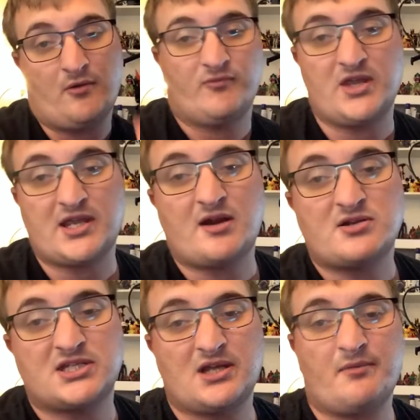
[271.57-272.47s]
Take care,
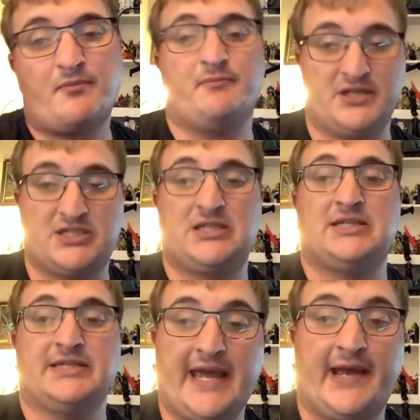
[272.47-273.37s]
see you, peace,
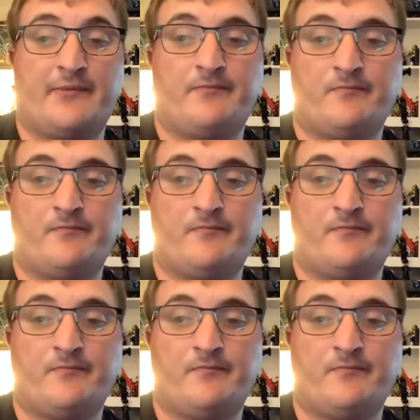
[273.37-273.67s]
yeah.